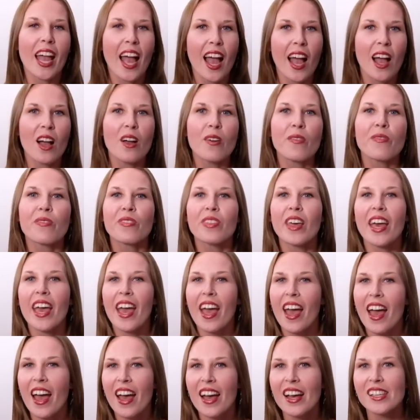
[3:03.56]
have
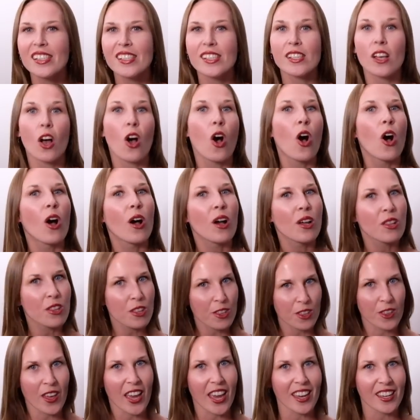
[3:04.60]
the S on
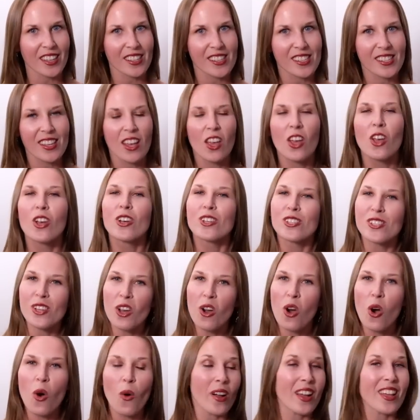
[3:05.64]
thanks. So
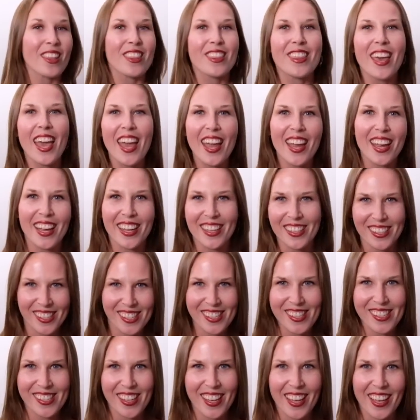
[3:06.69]

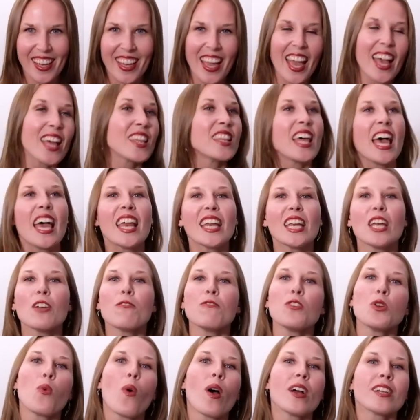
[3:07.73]
thanks. And then if
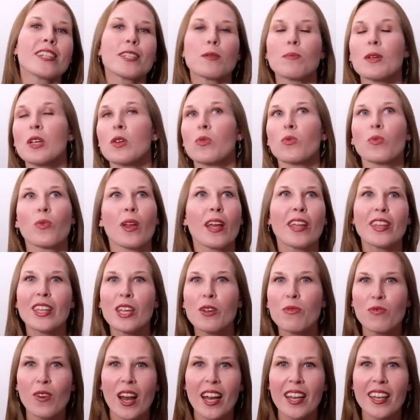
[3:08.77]
you want to be really
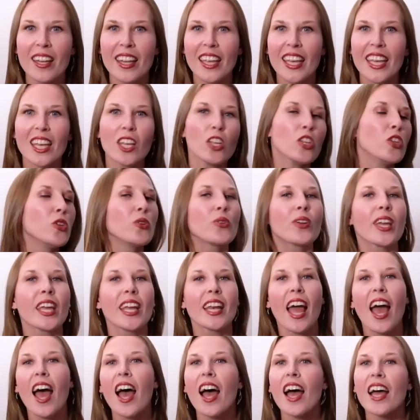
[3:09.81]
friendly, you
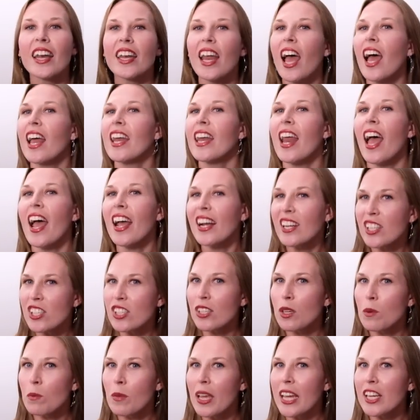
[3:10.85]
can add an
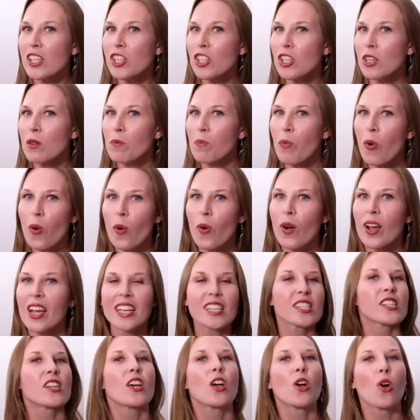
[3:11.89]
exclamation
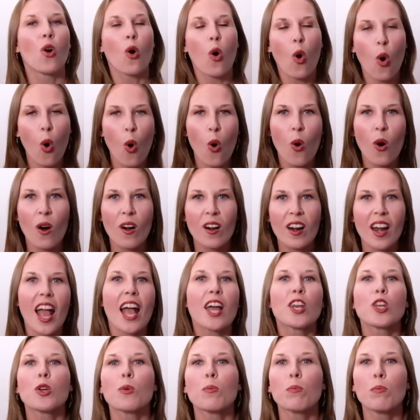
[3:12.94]
point or
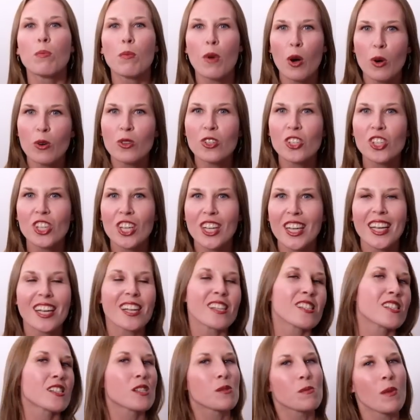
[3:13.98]
an emoji
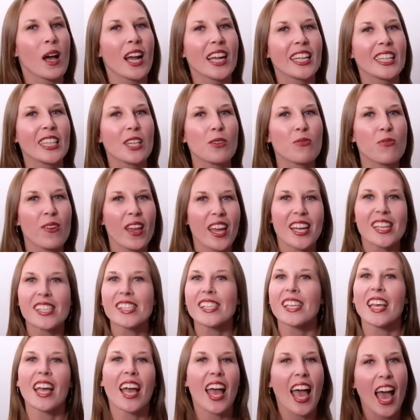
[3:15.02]
smiley face
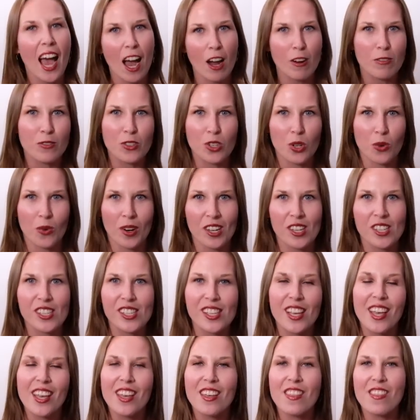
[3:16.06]

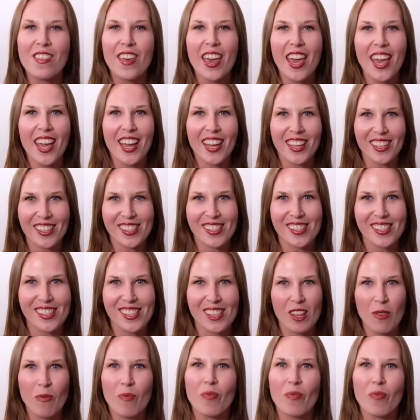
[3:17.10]
afterwards. Thanks.